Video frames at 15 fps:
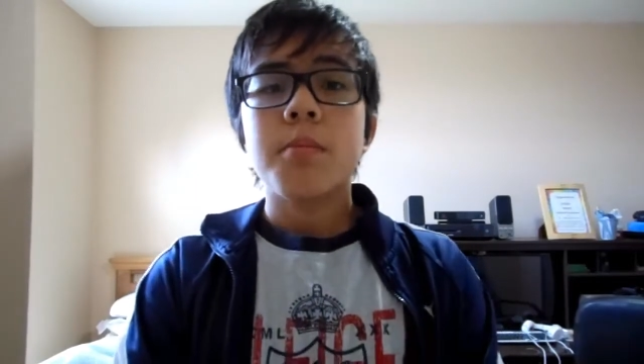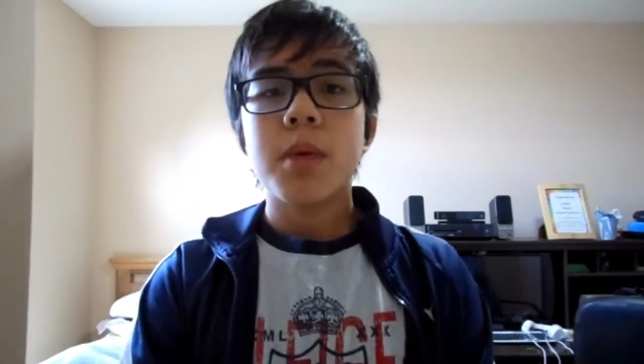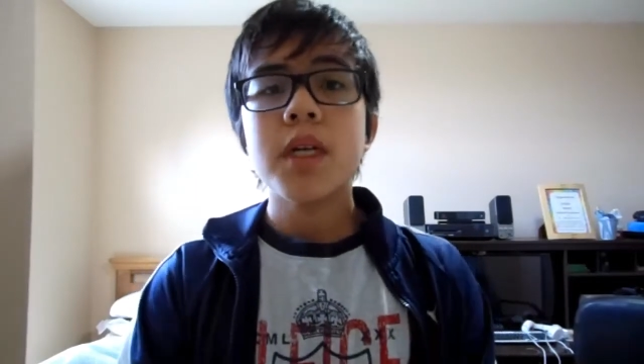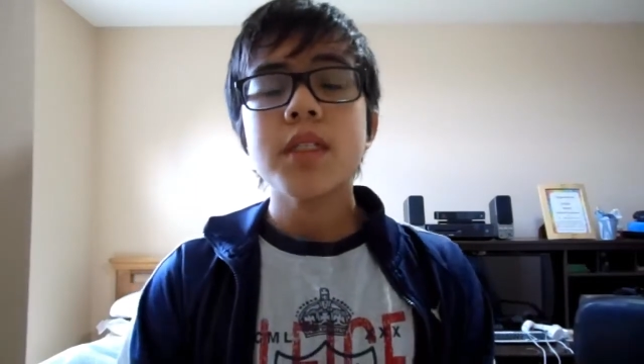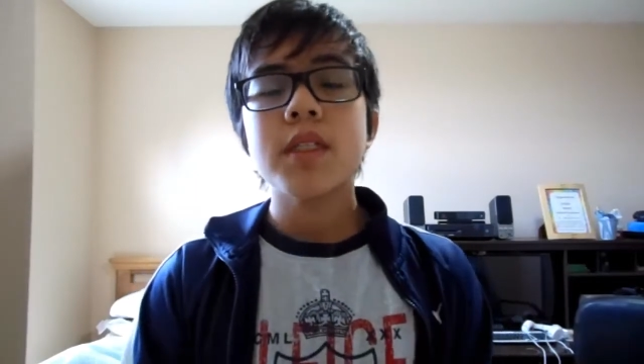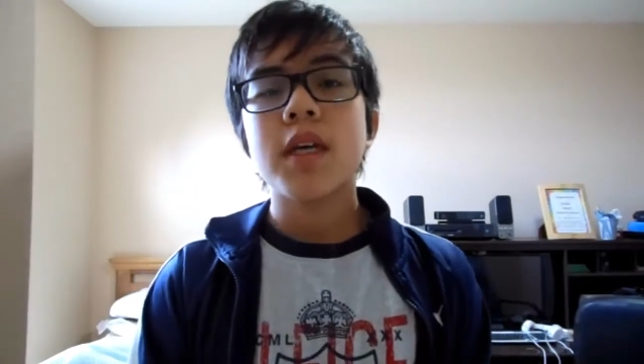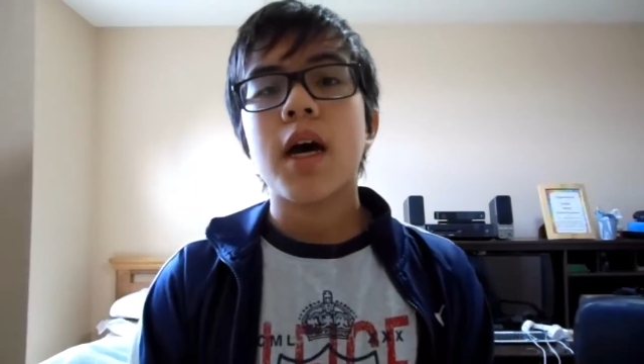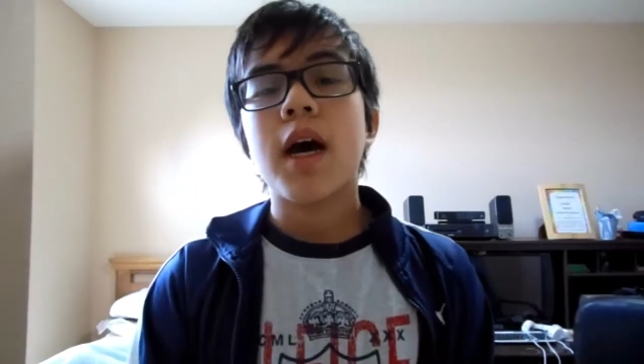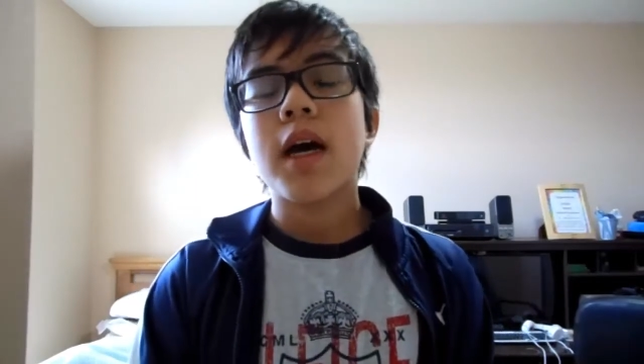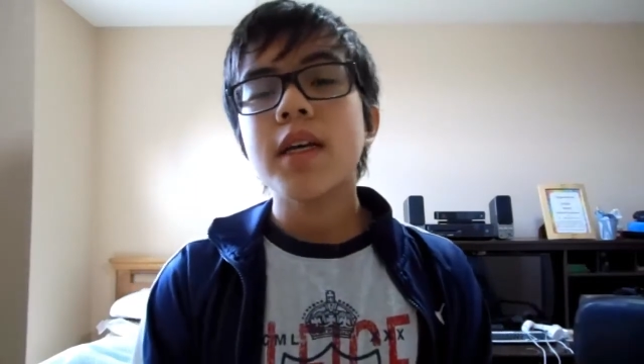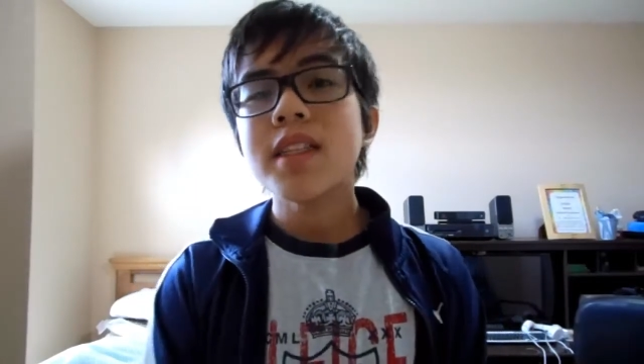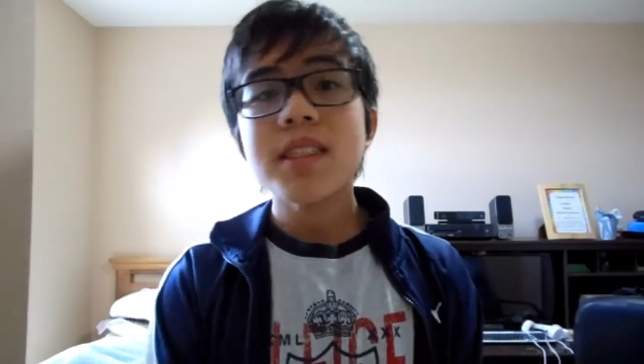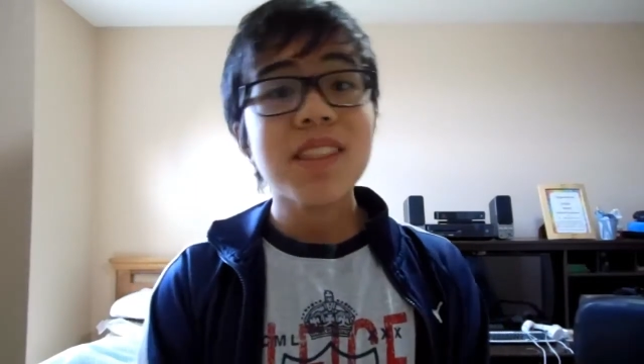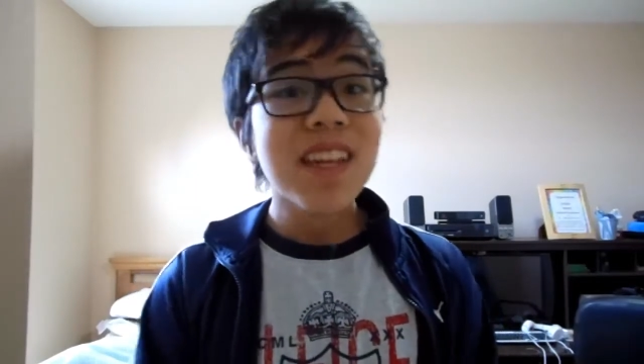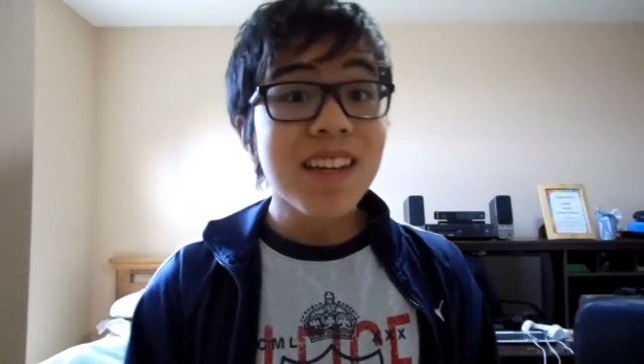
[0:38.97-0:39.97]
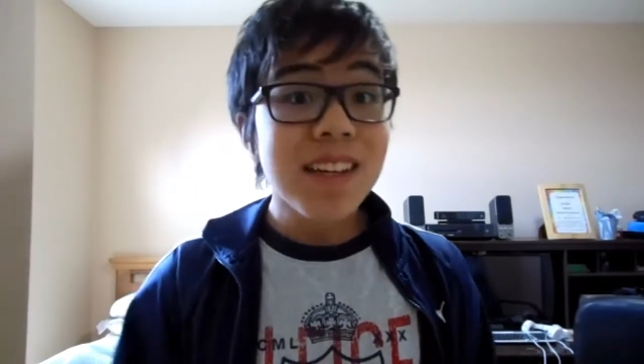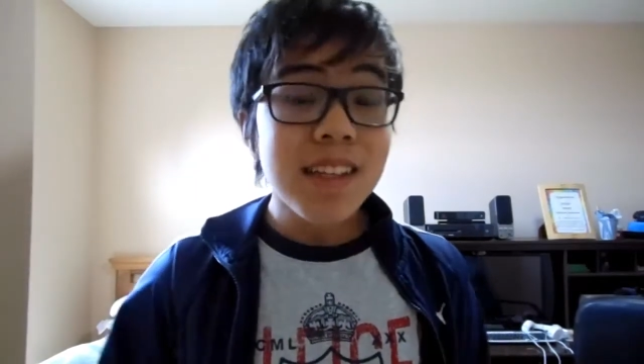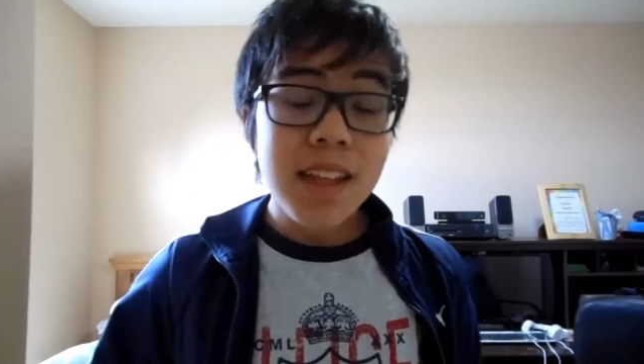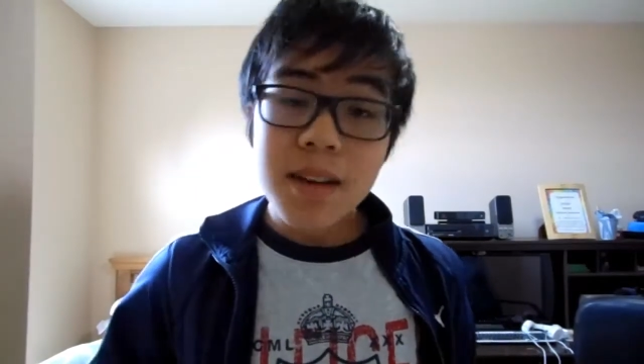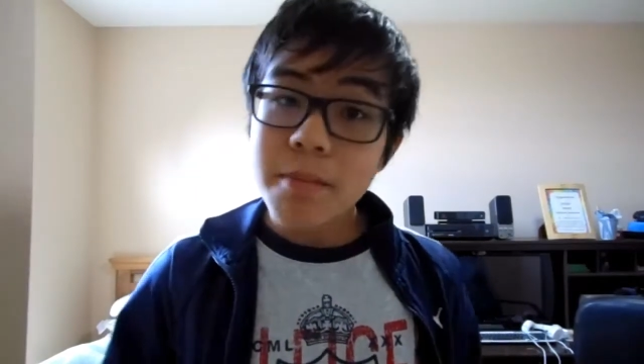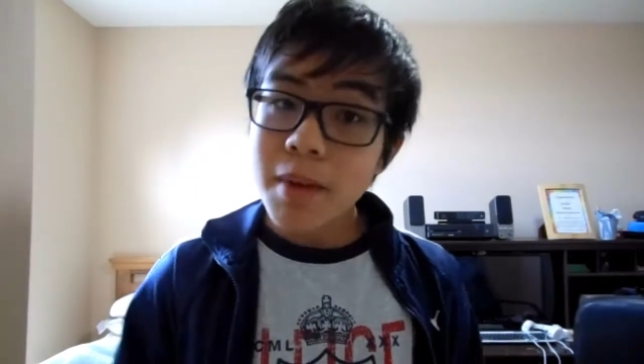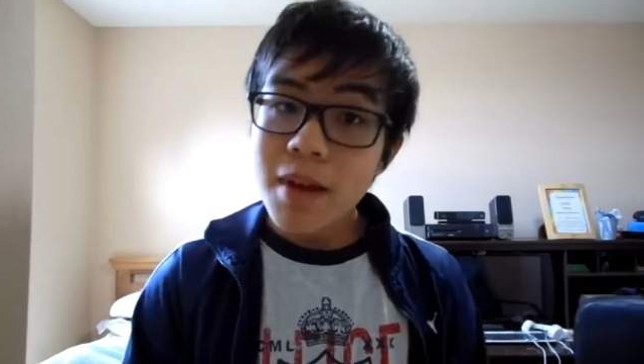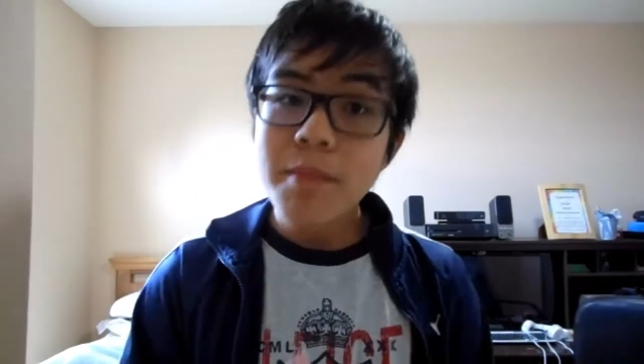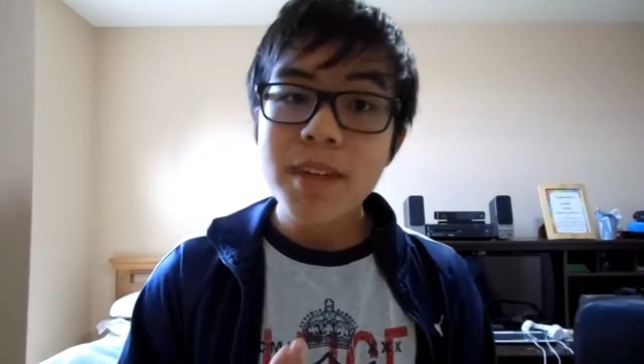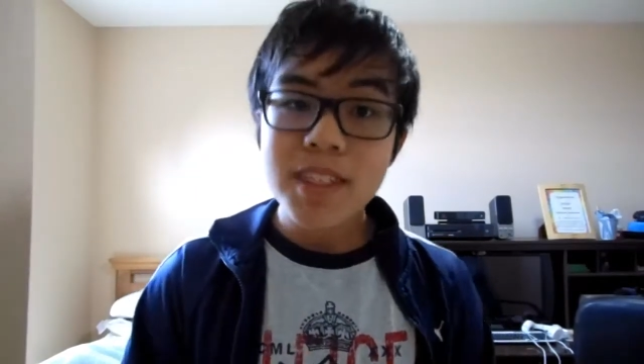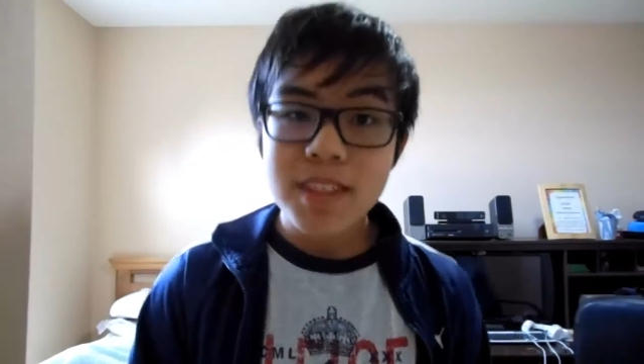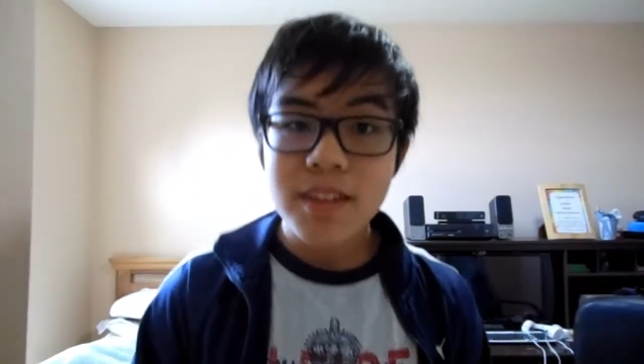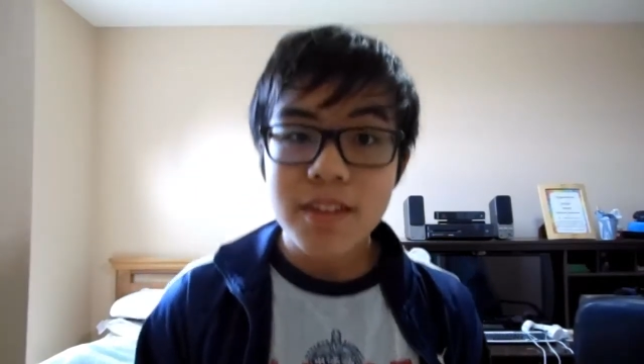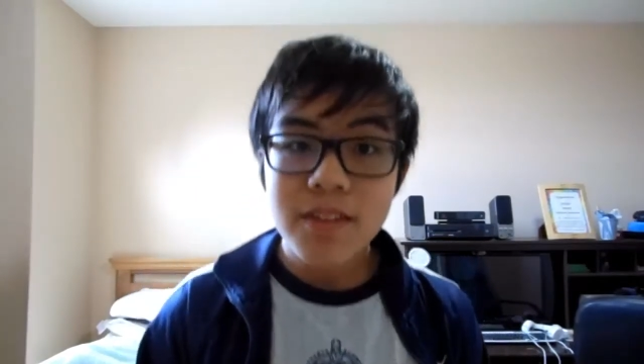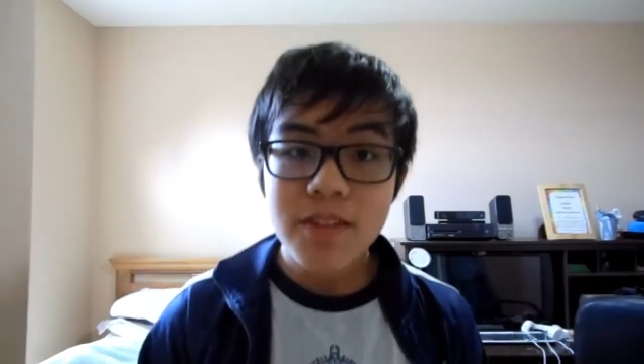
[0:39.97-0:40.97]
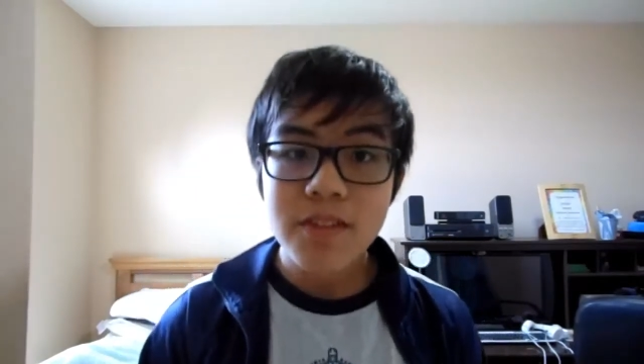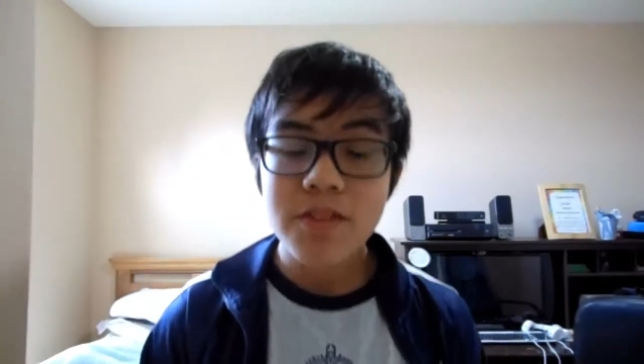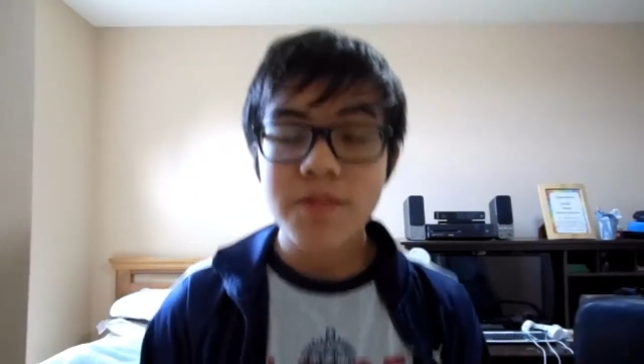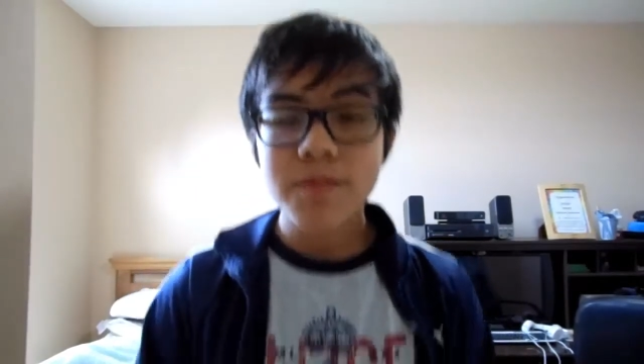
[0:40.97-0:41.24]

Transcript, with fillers: but I decided that myself